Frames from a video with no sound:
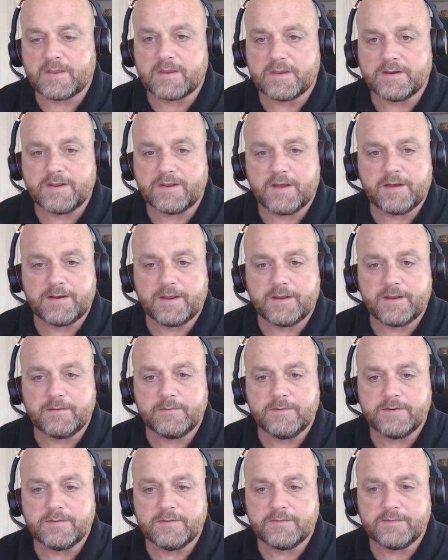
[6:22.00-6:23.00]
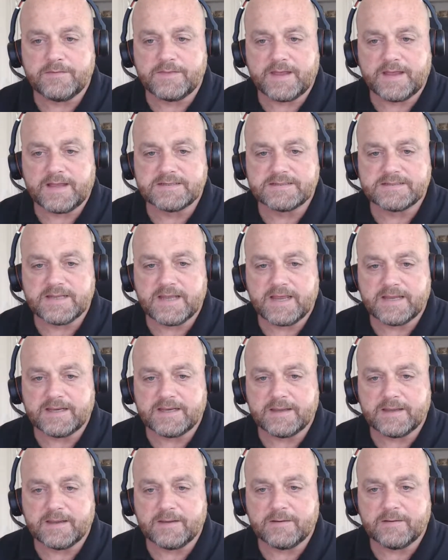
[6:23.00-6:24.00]
Cardano.
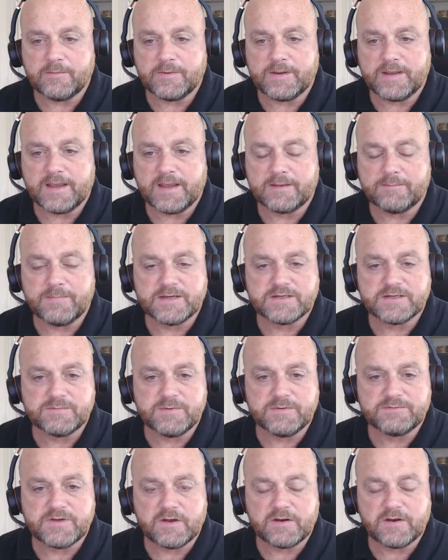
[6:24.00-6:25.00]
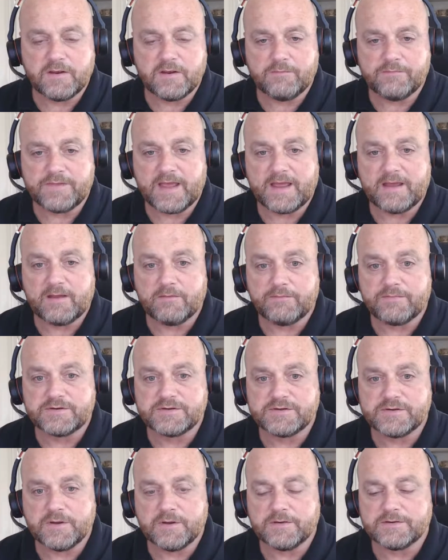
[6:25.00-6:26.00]
That we had a measure move target on that on
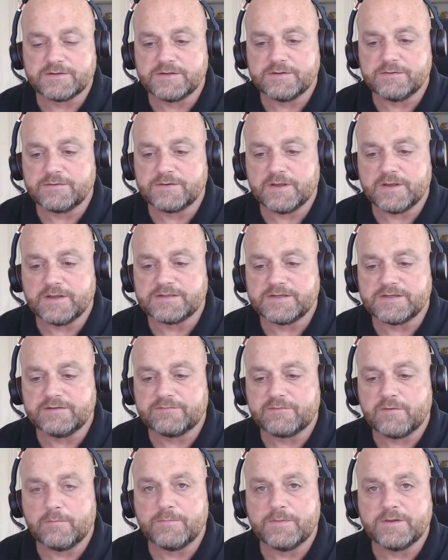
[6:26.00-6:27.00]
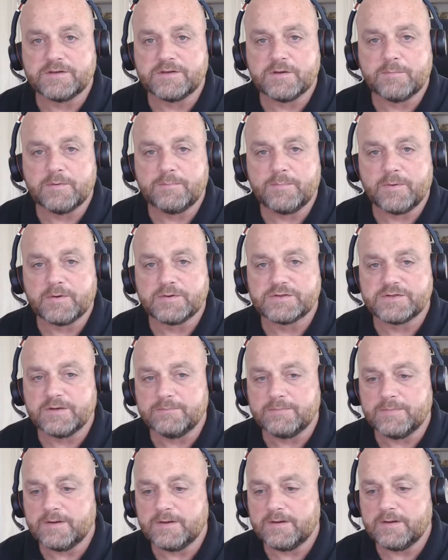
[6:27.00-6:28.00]
230 from the double
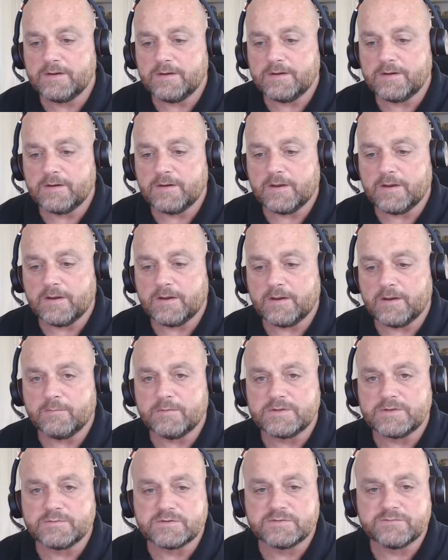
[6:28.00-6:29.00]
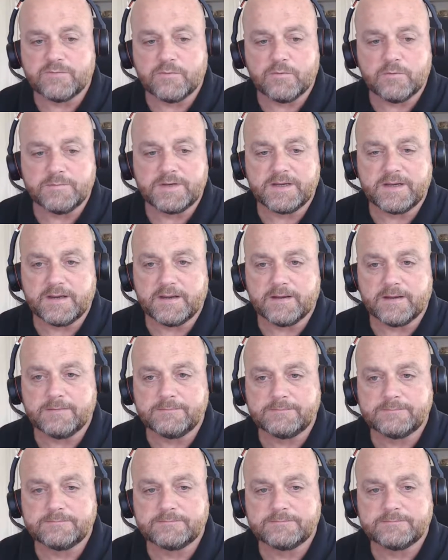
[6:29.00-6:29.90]
bottom, which was formed here.